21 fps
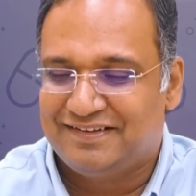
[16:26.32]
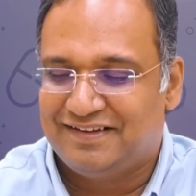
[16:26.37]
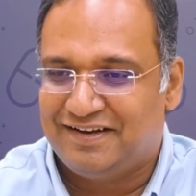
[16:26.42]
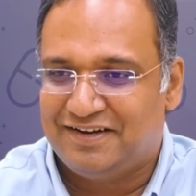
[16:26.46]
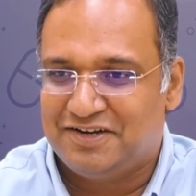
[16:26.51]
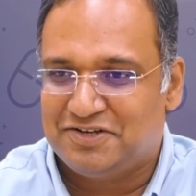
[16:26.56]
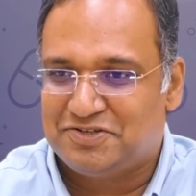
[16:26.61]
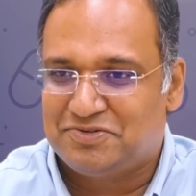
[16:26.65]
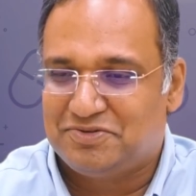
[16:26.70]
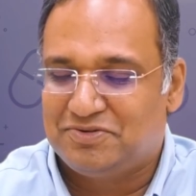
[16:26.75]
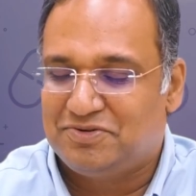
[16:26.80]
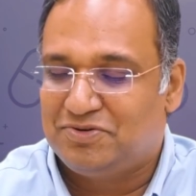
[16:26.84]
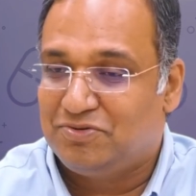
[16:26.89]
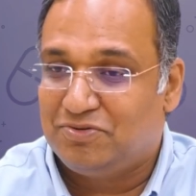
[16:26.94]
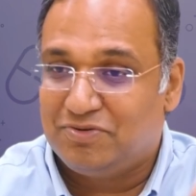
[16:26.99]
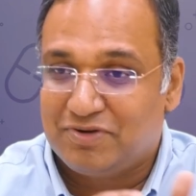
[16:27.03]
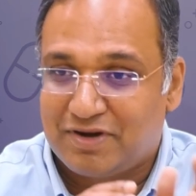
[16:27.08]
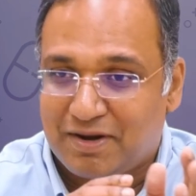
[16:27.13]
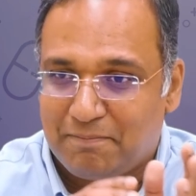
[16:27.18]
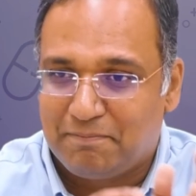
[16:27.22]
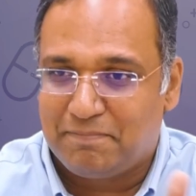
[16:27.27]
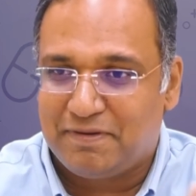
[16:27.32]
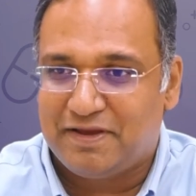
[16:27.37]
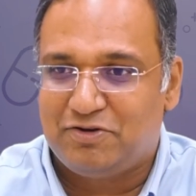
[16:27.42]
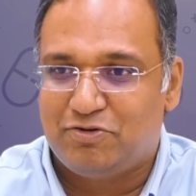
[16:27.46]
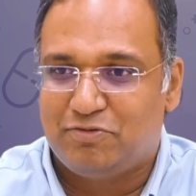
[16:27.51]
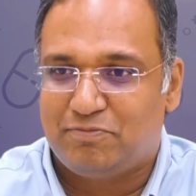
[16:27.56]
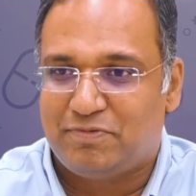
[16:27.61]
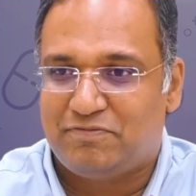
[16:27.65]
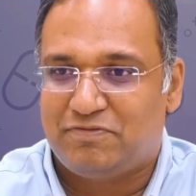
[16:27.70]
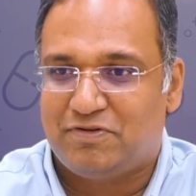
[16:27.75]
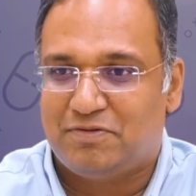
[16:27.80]
Understood? Don't compare
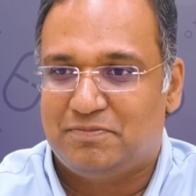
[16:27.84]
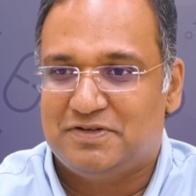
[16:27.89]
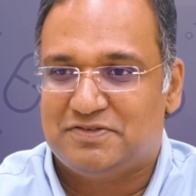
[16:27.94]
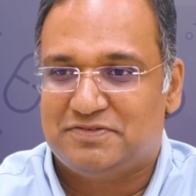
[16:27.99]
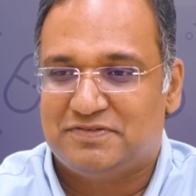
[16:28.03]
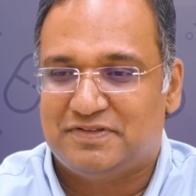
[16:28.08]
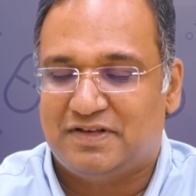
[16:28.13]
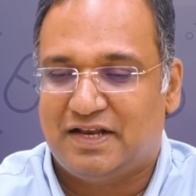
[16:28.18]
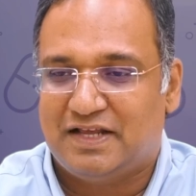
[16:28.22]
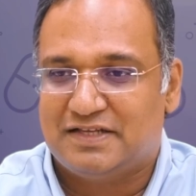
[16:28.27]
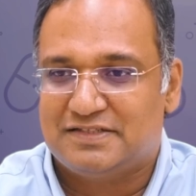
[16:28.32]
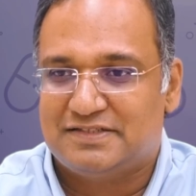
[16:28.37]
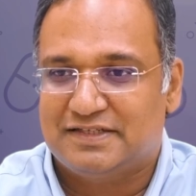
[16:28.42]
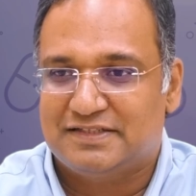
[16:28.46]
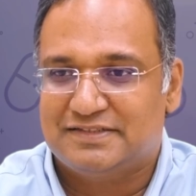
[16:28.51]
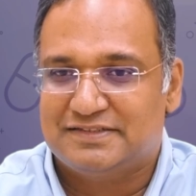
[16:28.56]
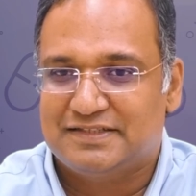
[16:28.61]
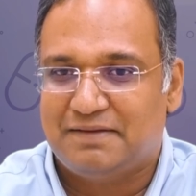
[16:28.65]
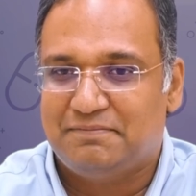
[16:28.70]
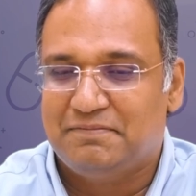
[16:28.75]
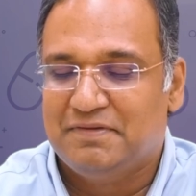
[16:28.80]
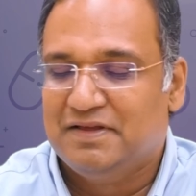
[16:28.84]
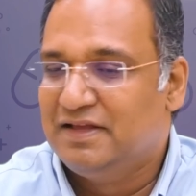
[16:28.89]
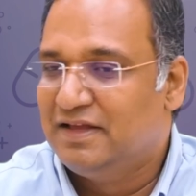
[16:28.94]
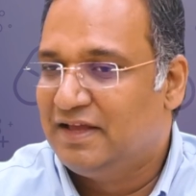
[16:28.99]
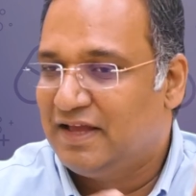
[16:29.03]
your performance with the last exam.